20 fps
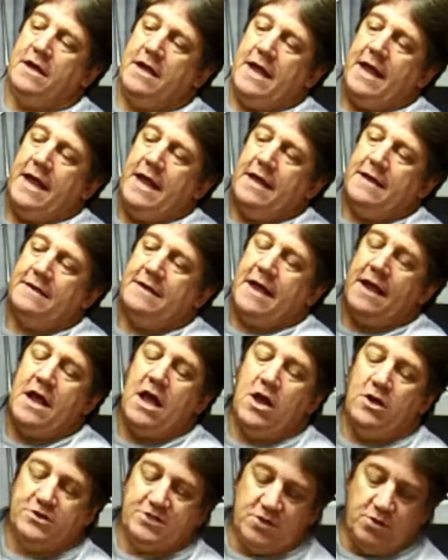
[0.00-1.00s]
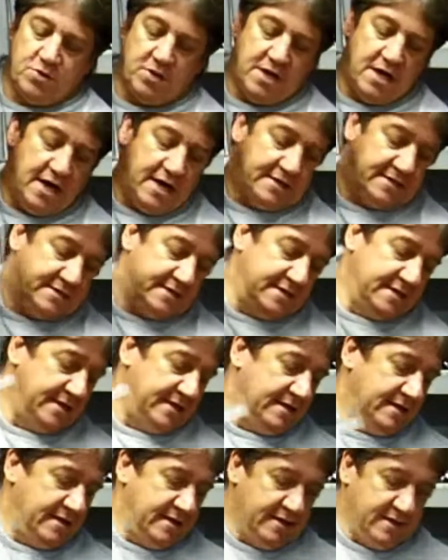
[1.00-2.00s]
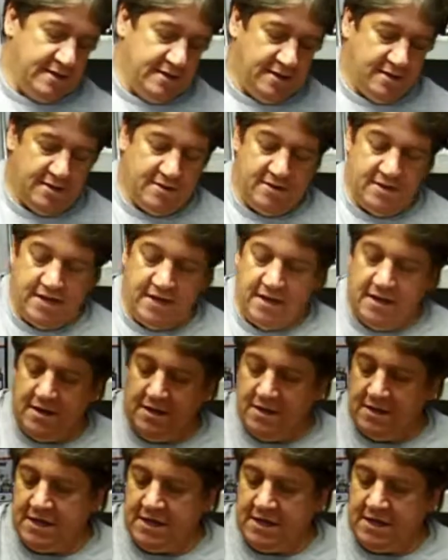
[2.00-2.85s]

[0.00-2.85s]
And I also cut the